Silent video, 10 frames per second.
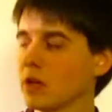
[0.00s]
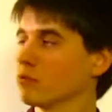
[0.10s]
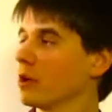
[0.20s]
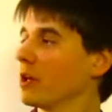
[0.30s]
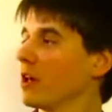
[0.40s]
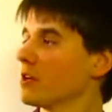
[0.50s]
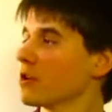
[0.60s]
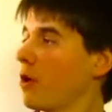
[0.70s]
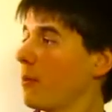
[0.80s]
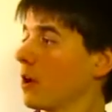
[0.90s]
Really
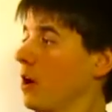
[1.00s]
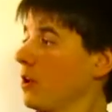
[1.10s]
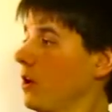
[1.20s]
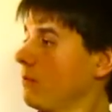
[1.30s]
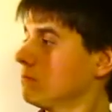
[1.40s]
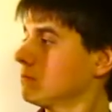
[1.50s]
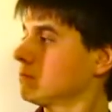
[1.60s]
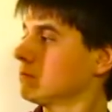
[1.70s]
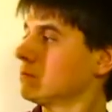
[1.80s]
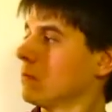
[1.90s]
nice copper color.
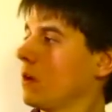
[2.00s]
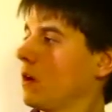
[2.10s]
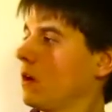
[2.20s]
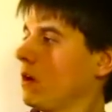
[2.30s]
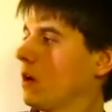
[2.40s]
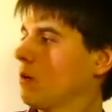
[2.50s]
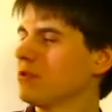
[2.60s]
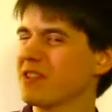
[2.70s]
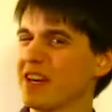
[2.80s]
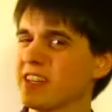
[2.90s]
I
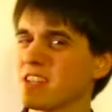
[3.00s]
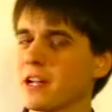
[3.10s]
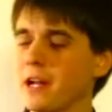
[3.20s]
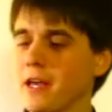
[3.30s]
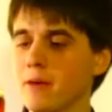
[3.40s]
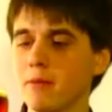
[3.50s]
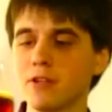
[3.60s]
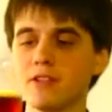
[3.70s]
wouldn't say it's clear, but it's